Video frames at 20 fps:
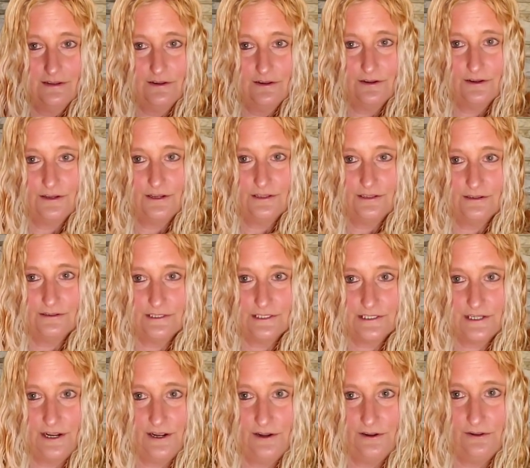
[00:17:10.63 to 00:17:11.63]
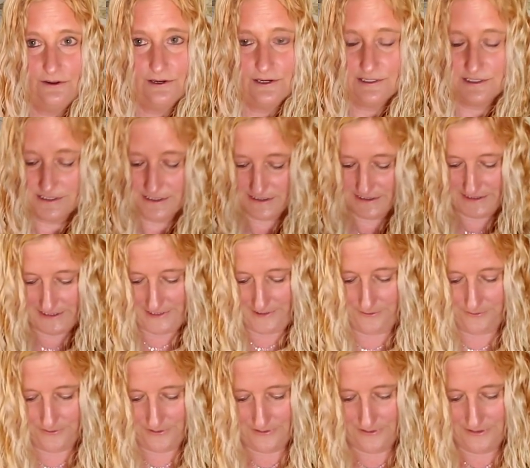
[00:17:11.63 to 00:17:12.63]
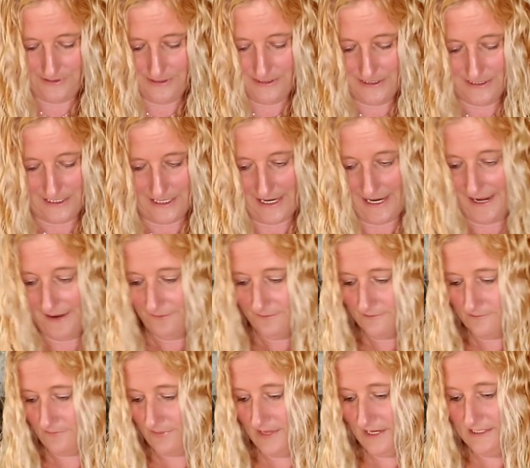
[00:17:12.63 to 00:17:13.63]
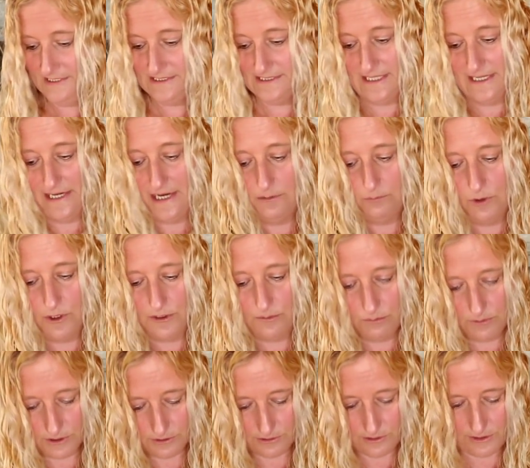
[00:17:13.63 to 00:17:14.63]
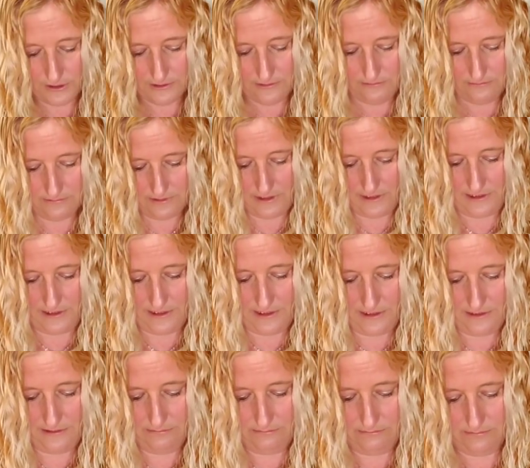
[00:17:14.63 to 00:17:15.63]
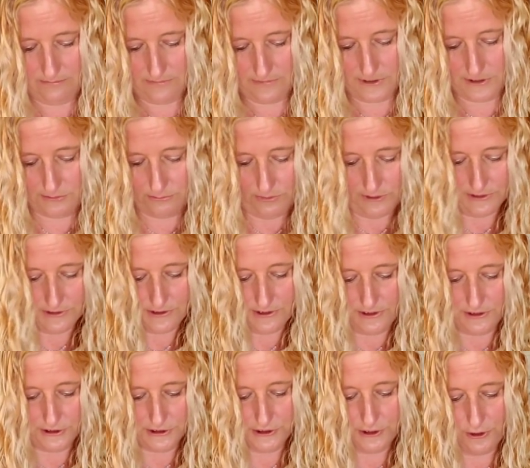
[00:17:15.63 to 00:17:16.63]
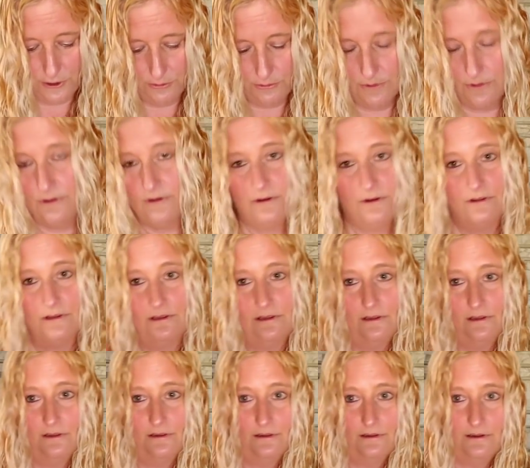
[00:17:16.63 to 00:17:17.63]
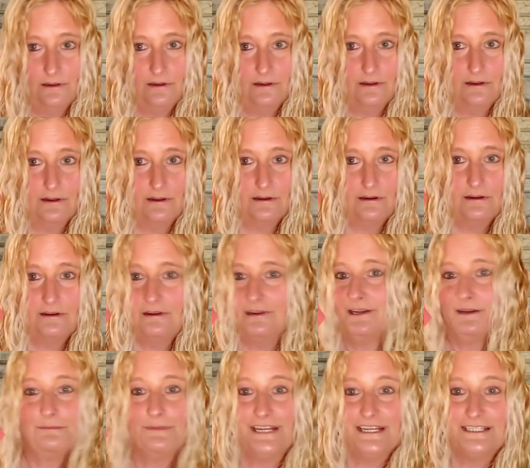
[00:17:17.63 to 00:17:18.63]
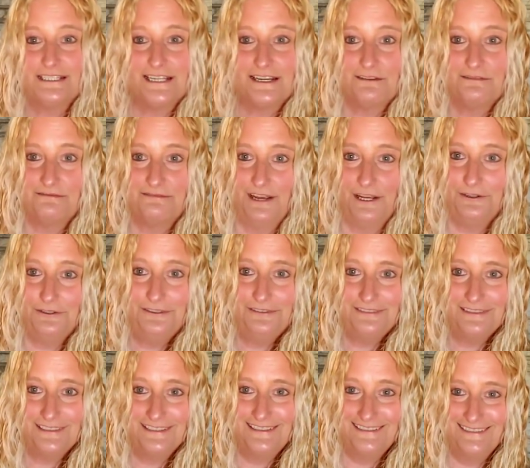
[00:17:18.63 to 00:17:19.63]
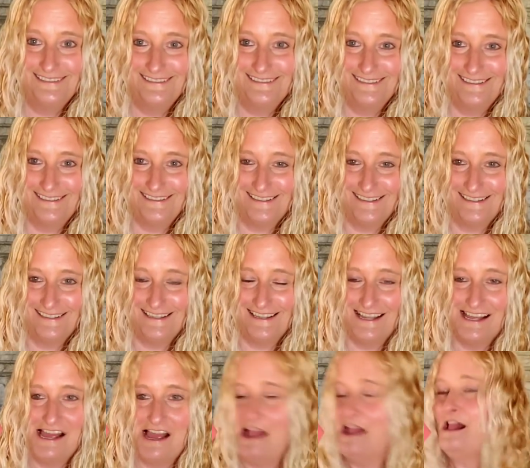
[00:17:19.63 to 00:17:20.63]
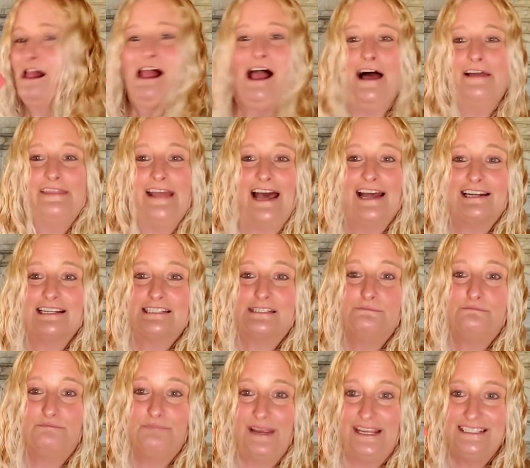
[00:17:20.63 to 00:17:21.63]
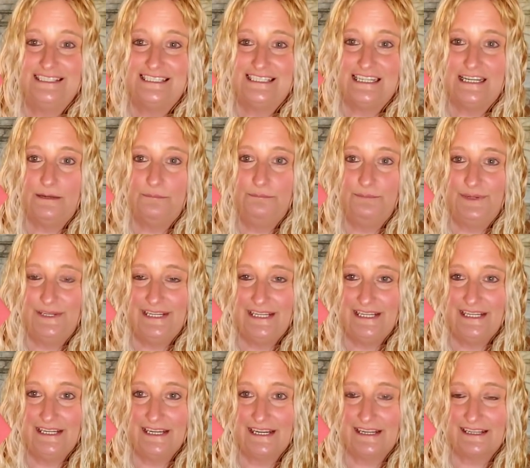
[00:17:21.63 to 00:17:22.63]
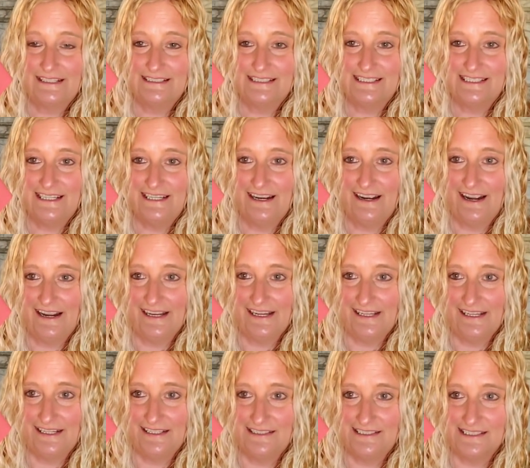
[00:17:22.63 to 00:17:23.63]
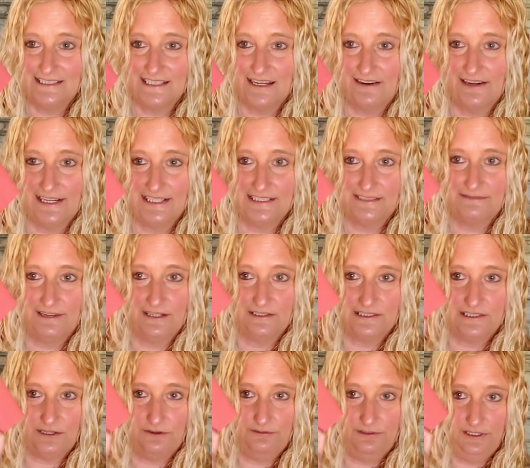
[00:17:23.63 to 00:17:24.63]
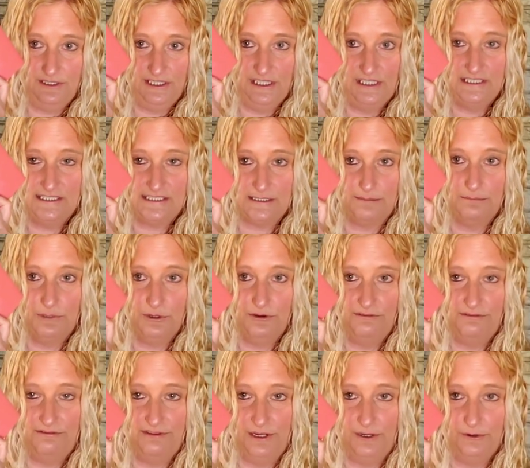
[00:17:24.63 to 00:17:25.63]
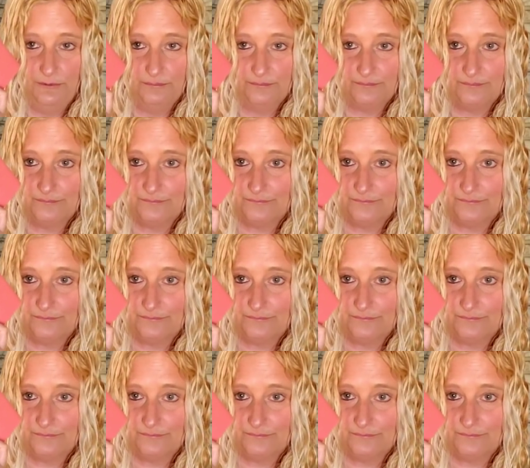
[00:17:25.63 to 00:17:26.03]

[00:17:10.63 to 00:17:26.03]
Look at those colors. So I have things that I want to work on, and I just wanted to show the amazing felt. And that is Benzie, B-E-N-Z-I-E Designs felt. So if you need some good felt,